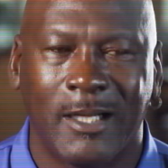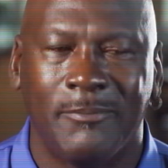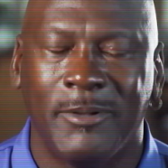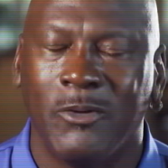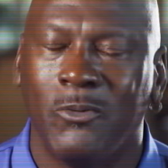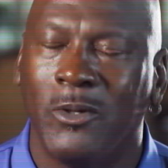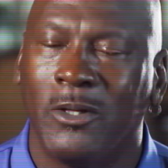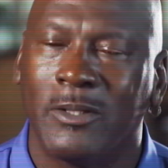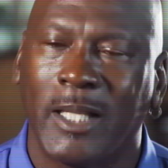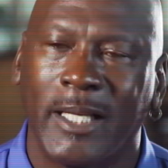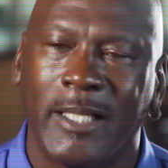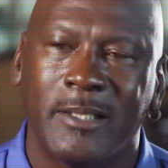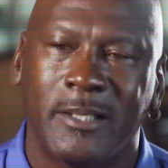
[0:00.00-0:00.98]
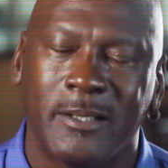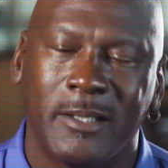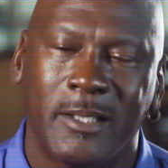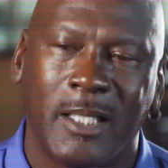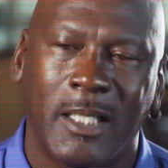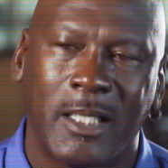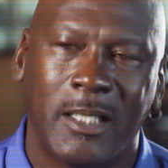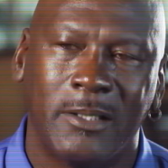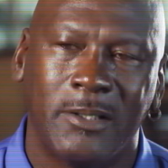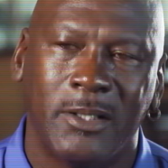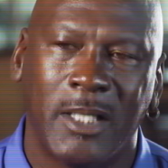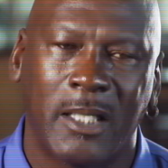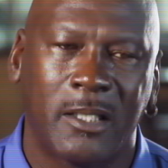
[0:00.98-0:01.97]
going to be well liked.
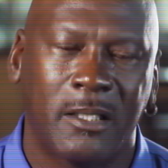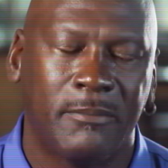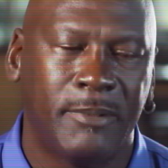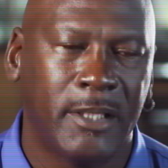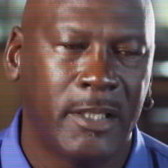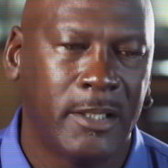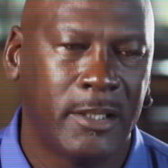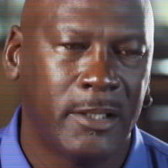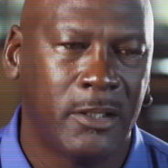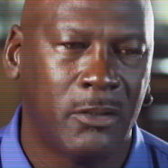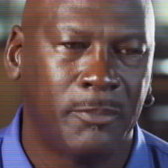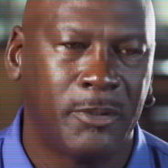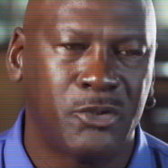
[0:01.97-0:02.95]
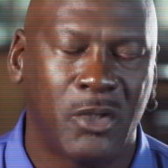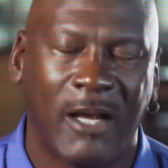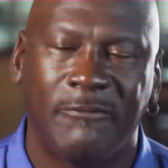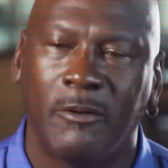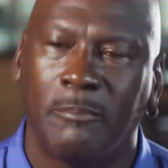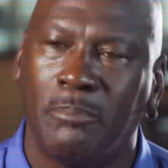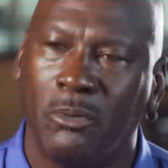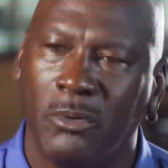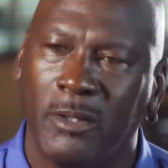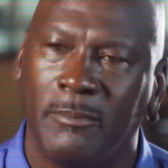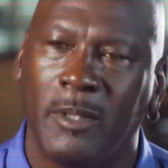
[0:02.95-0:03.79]
You're not going to be, but you have to pull them